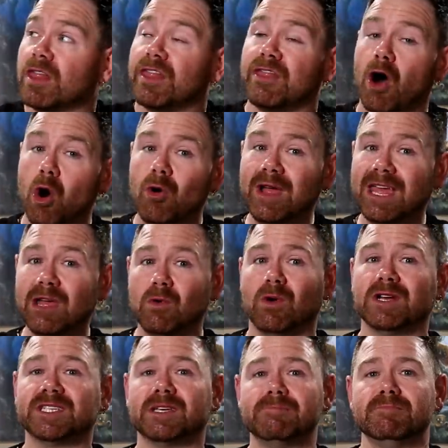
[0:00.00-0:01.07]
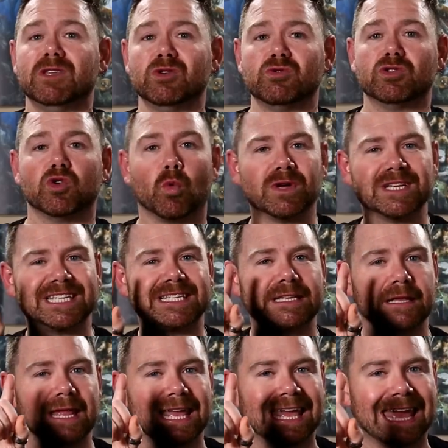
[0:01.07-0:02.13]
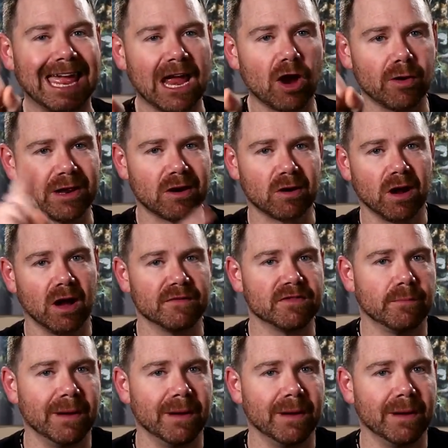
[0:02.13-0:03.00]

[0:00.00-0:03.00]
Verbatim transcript: though he was immune, was still a carrier of the